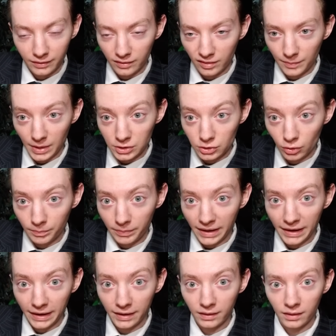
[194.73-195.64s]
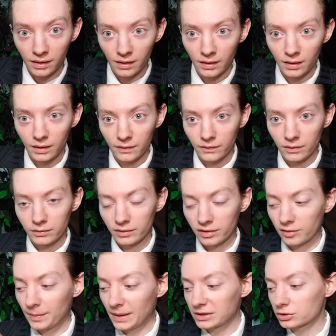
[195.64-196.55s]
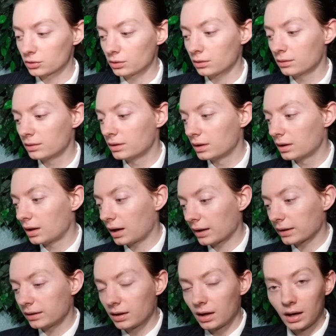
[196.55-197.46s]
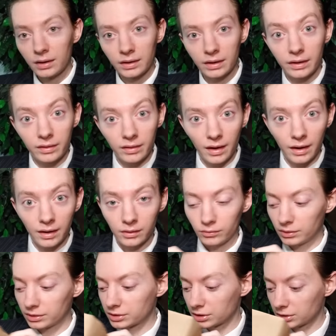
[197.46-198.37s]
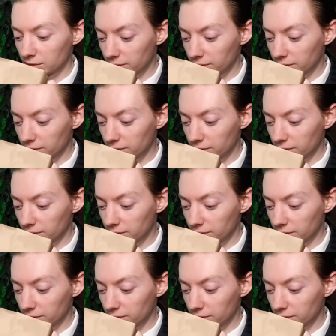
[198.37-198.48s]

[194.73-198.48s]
a special bag for a special iconic sandwich,